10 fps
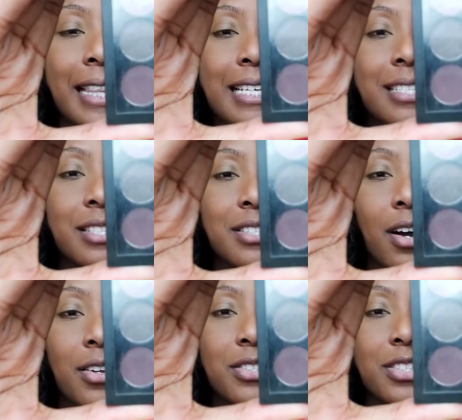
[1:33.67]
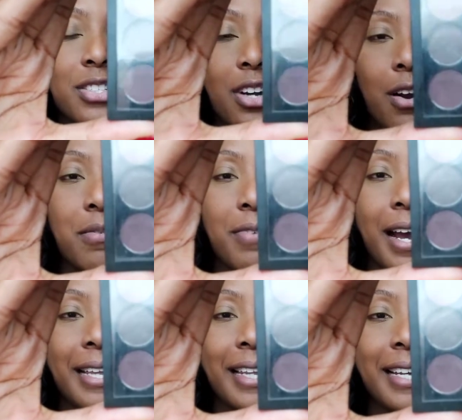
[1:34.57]
This is called Star
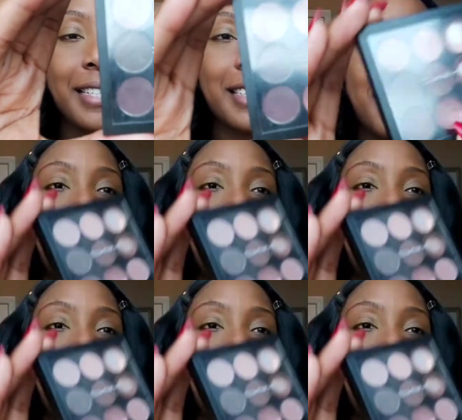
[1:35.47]
Violet.